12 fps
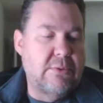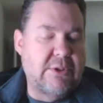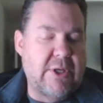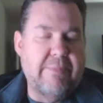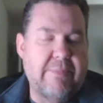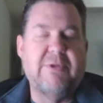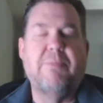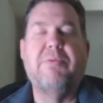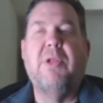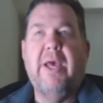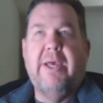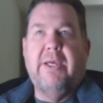come to
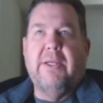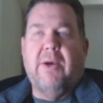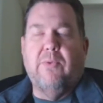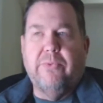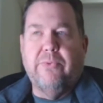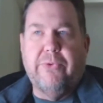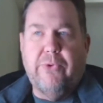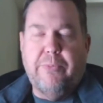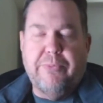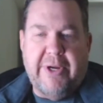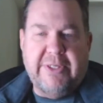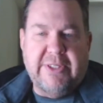play and I will
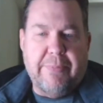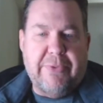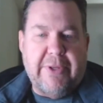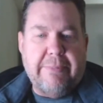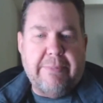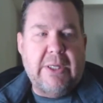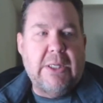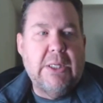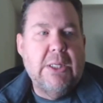recuperate something. But